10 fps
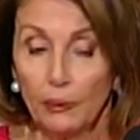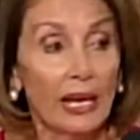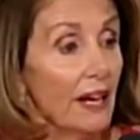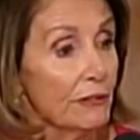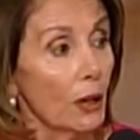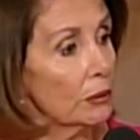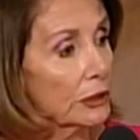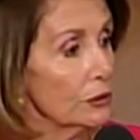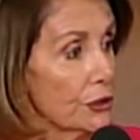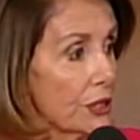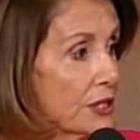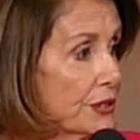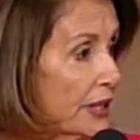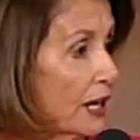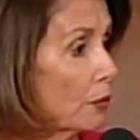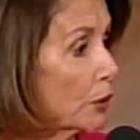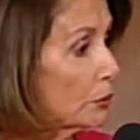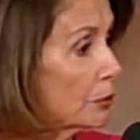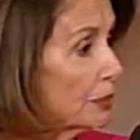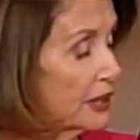We have no illusions that our
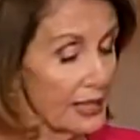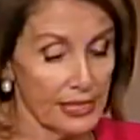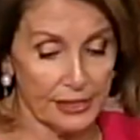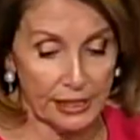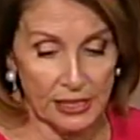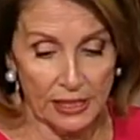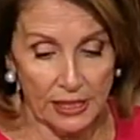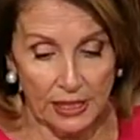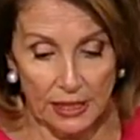work will be easy